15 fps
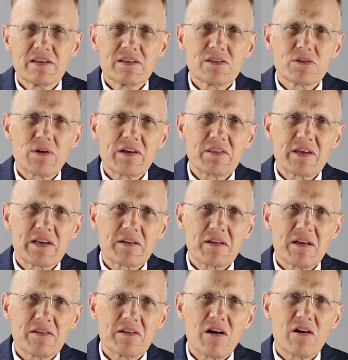So I think
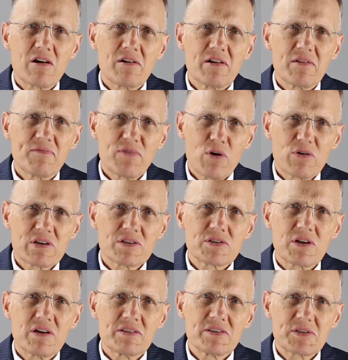our focus
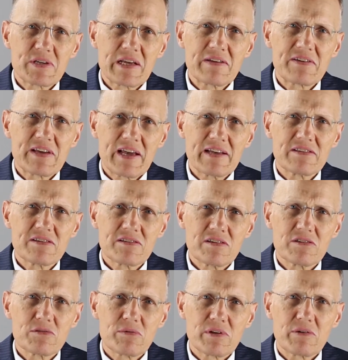on the state of Kansas
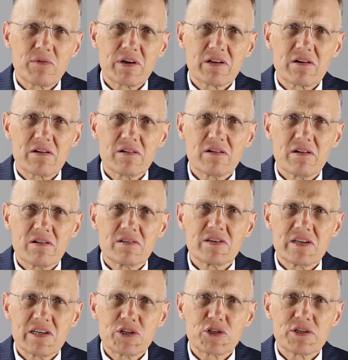is really what our
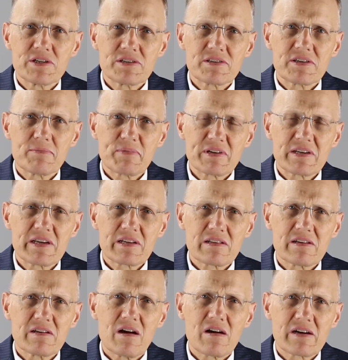niche is, and
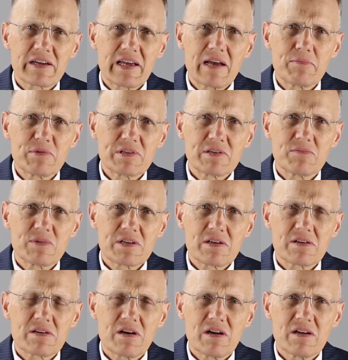particularly our campus in
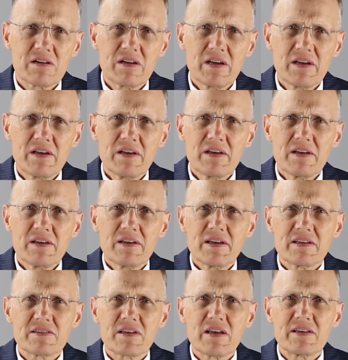Wichita
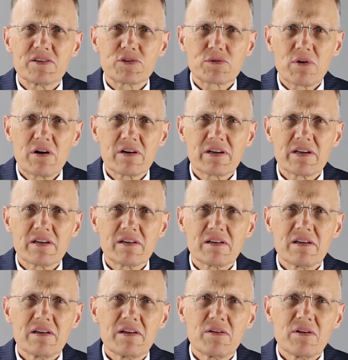has a strong
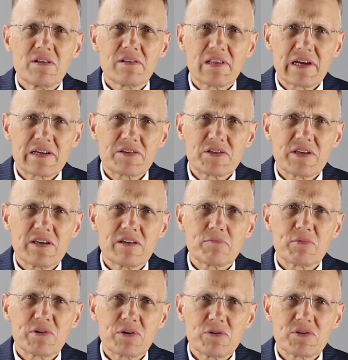legacy of
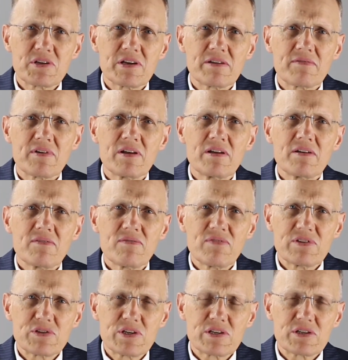producing
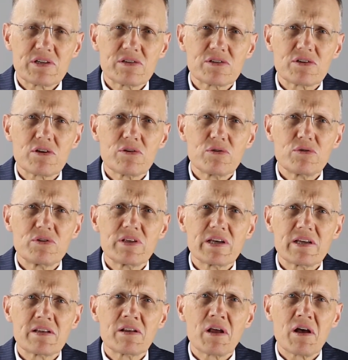physicians who
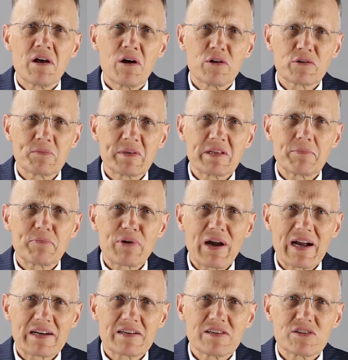then ultimately
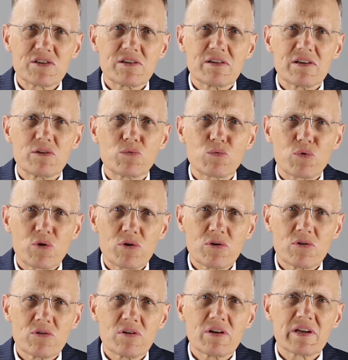practice in
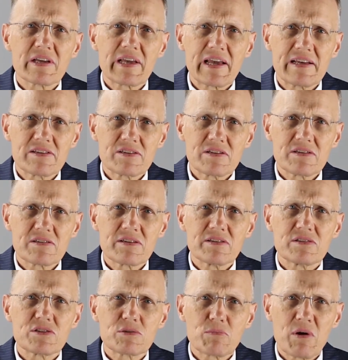rural Kansas in
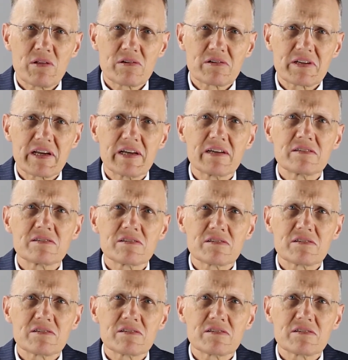smaller towns.